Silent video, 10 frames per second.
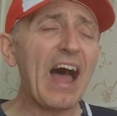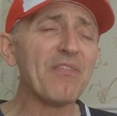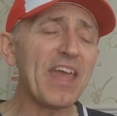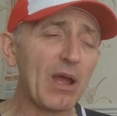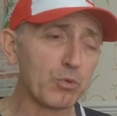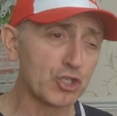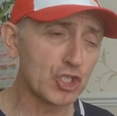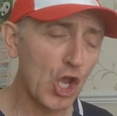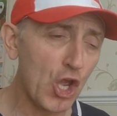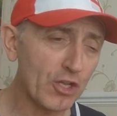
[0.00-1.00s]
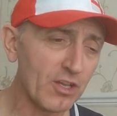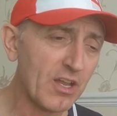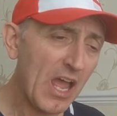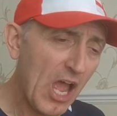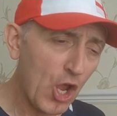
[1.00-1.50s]
and there was
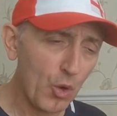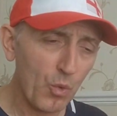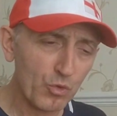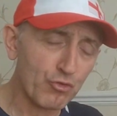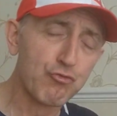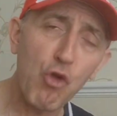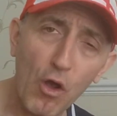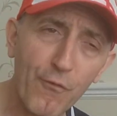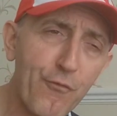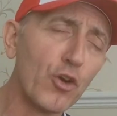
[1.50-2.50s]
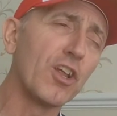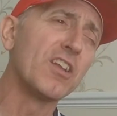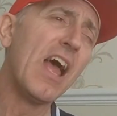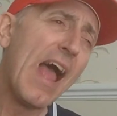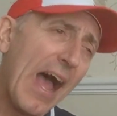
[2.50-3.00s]
Turton, who was
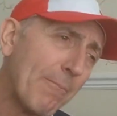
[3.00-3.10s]
wrong-footed